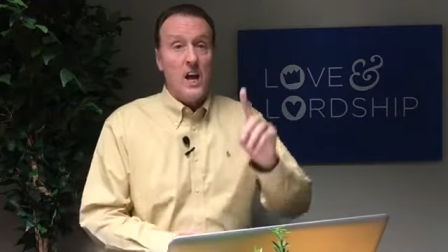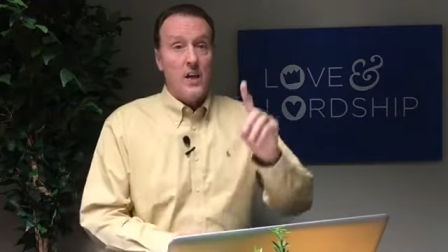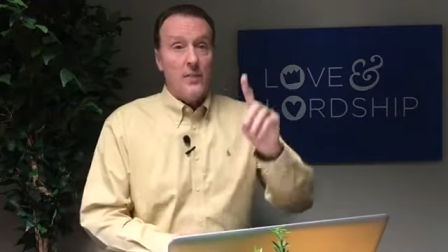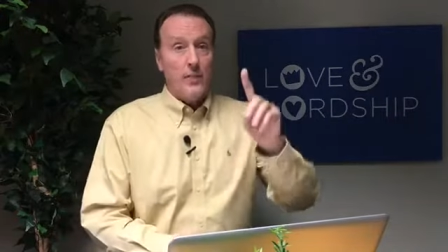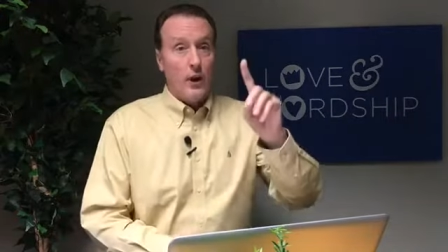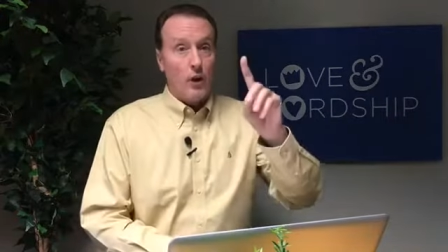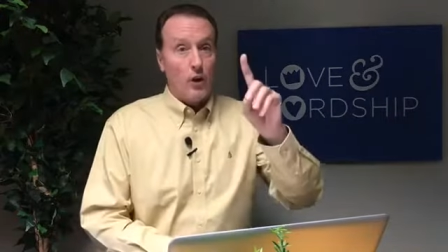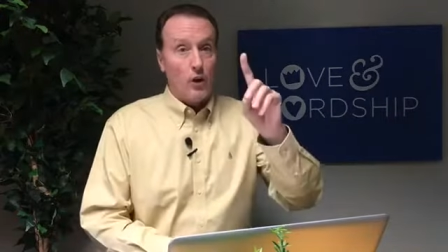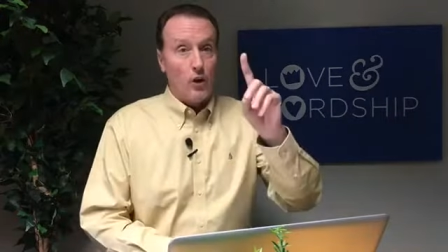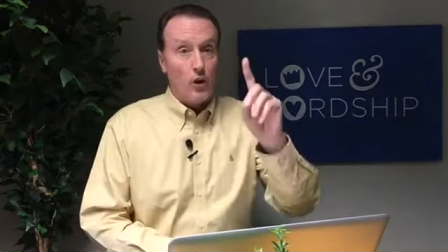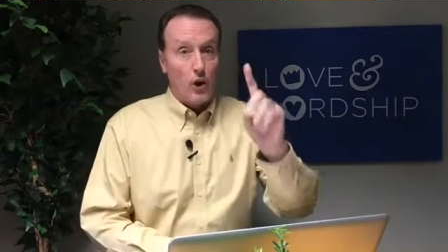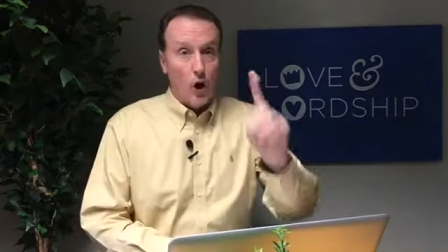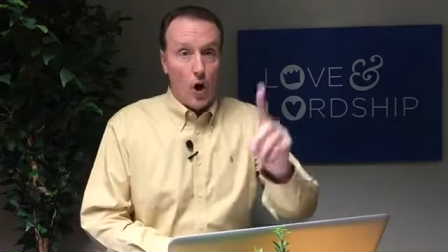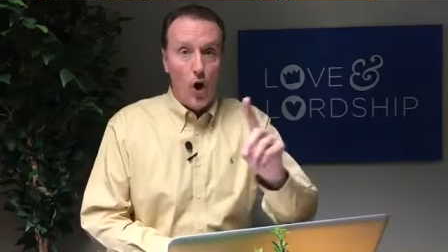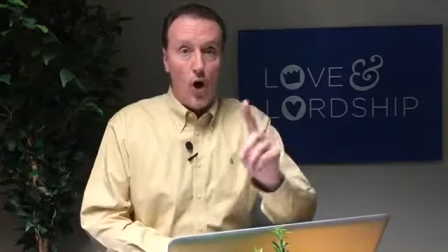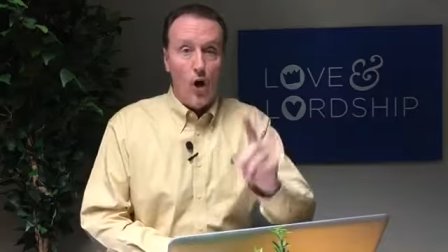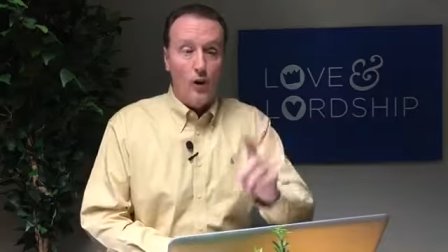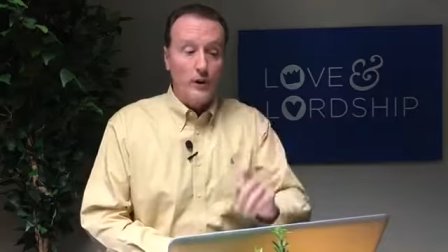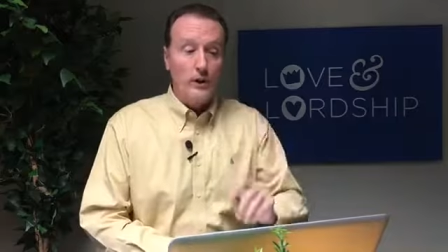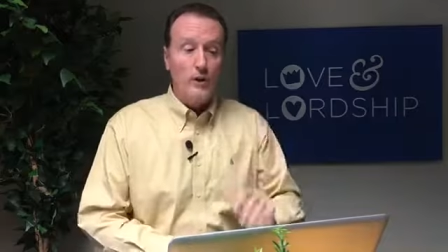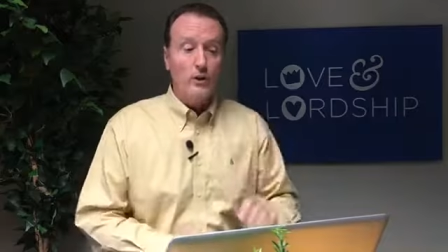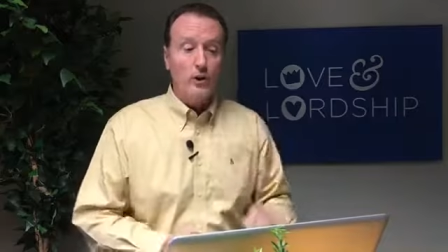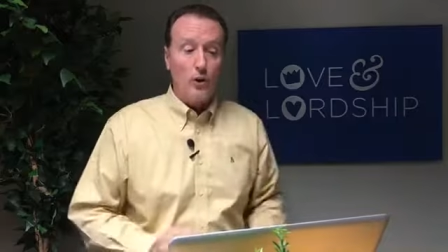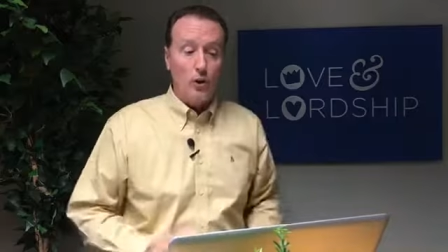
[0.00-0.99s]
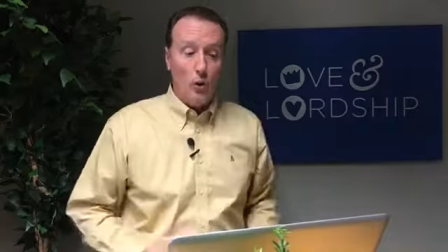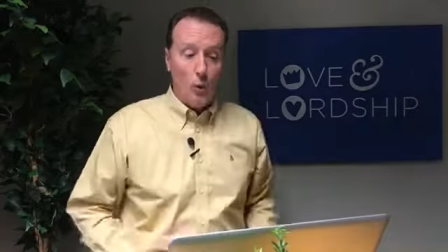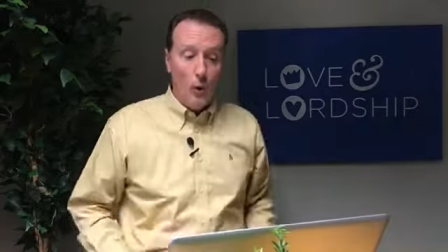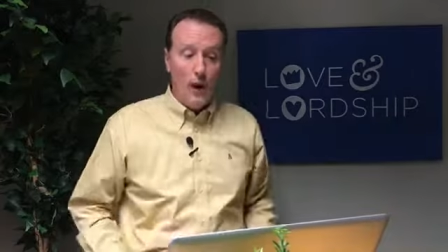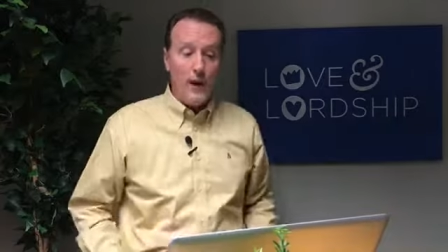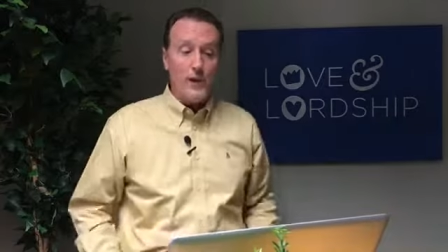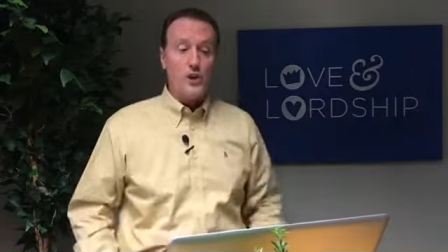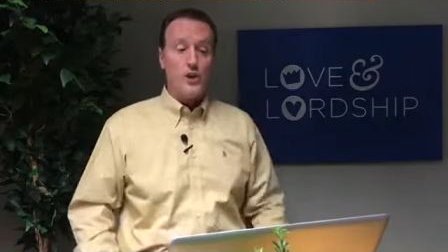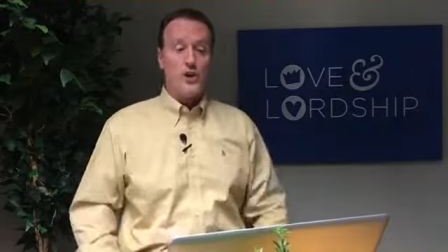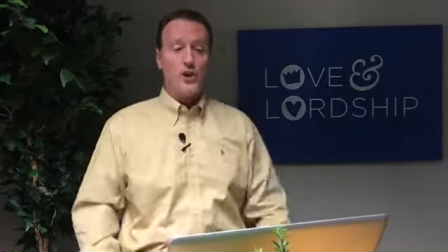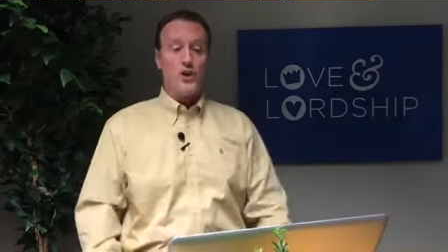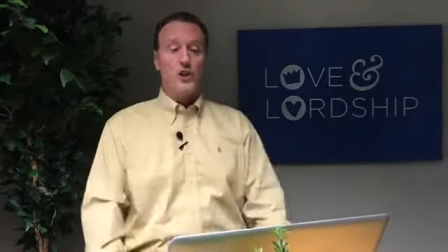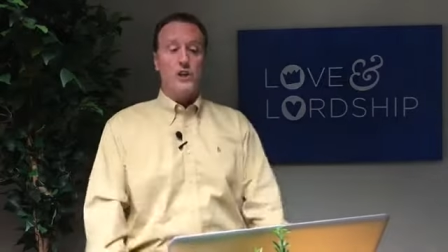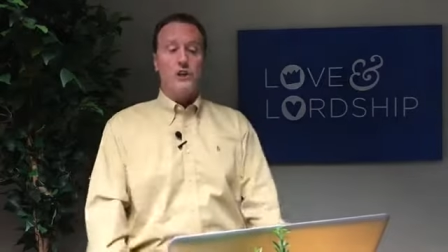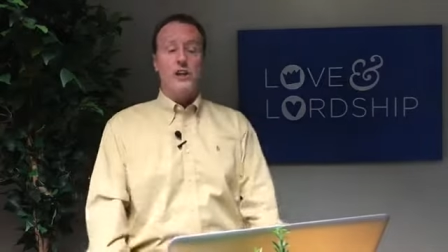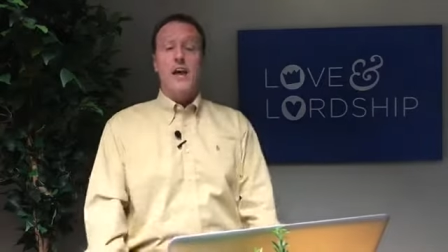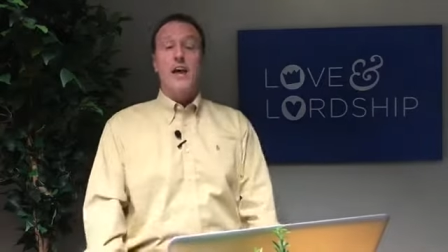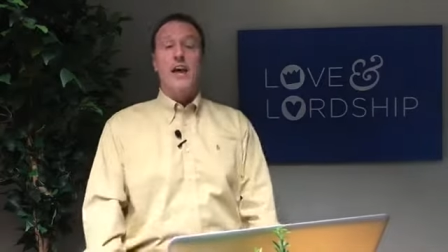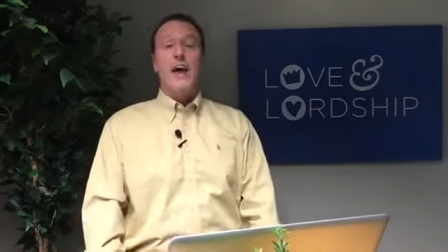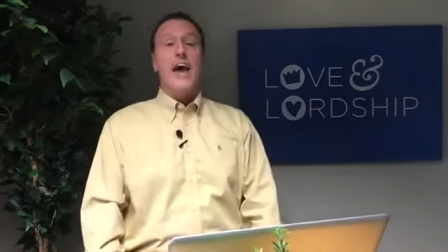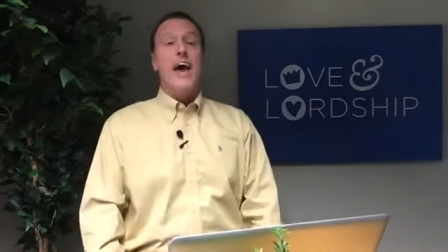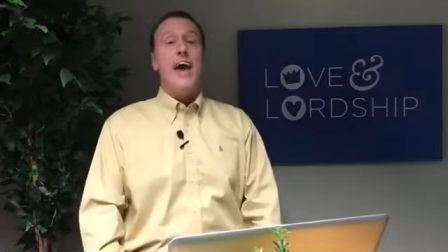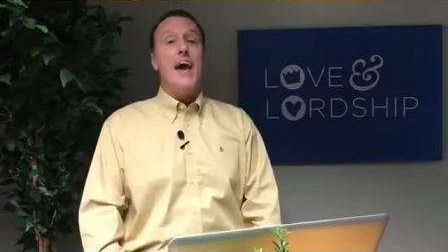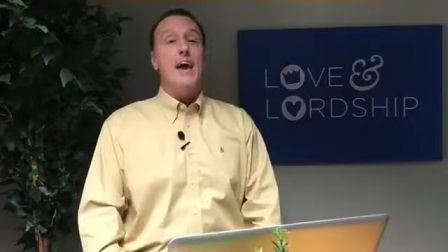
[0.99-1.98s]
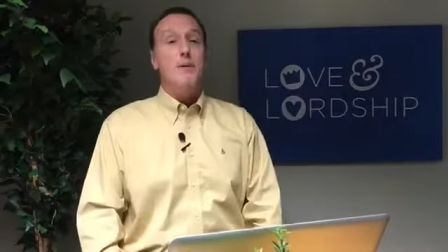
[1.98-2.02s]
that are called into question
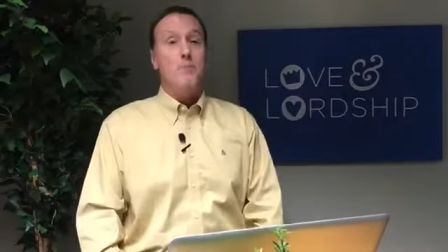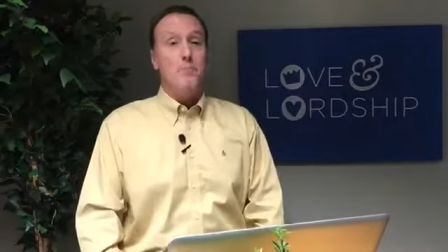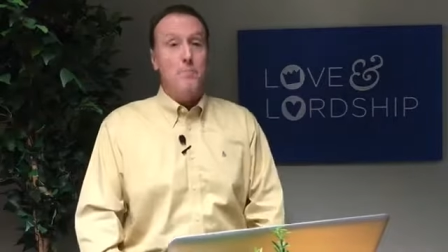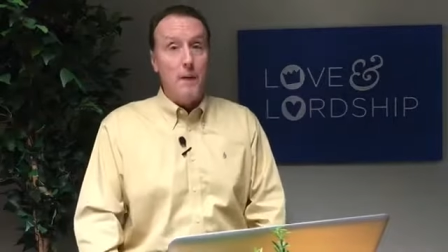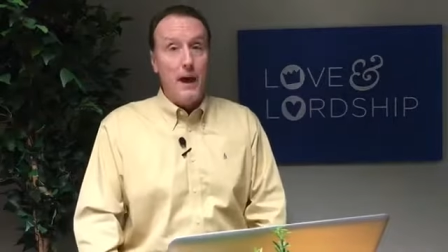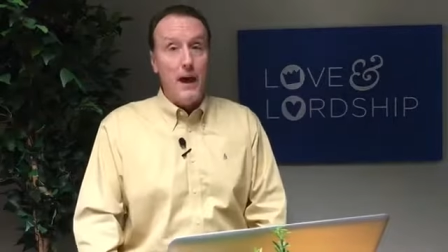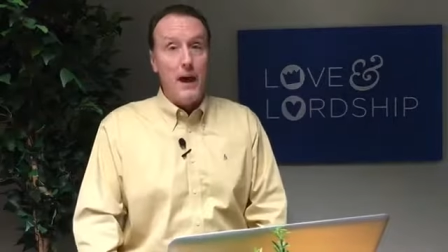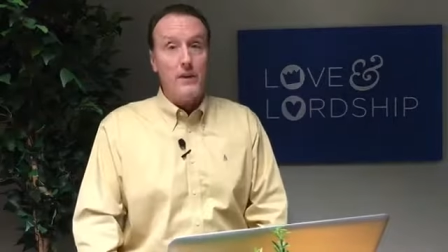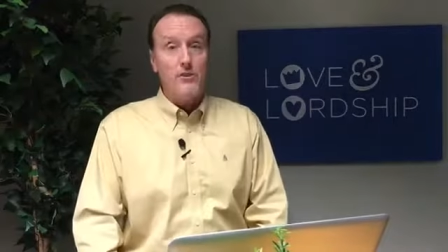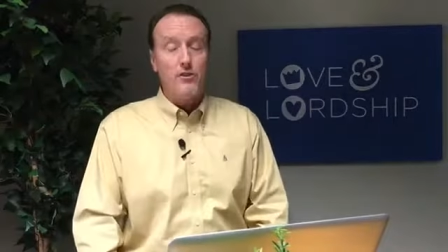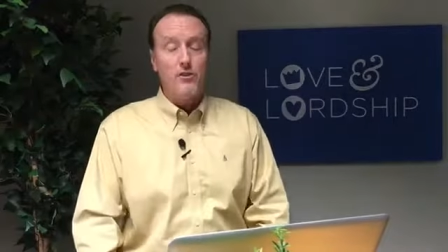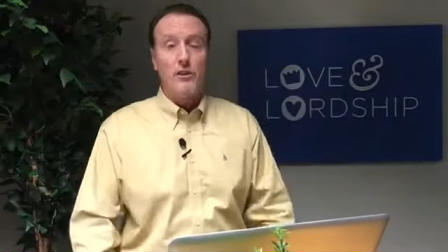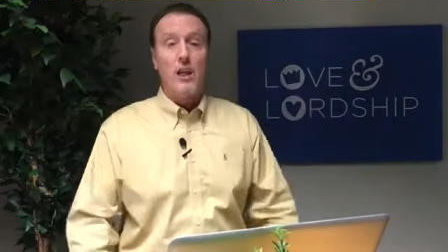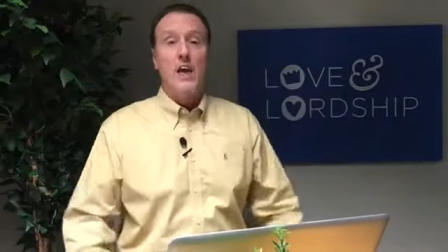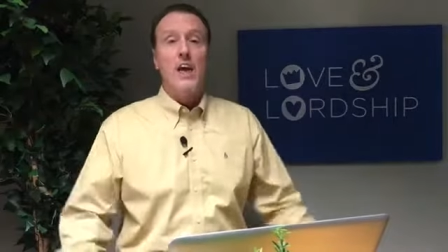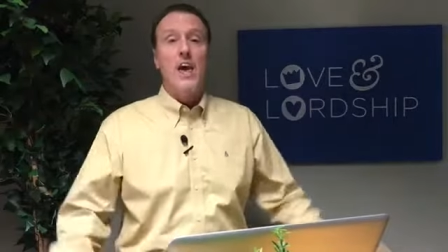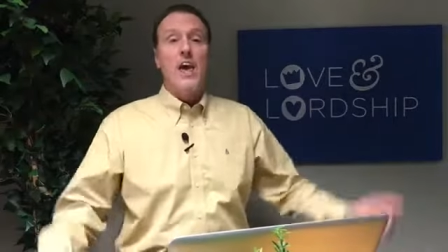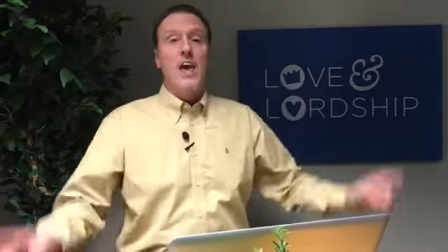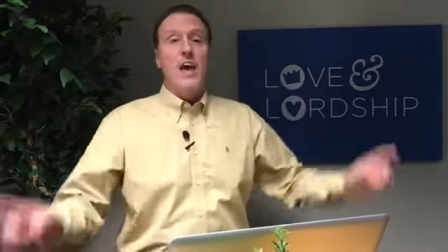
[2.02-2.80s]
at best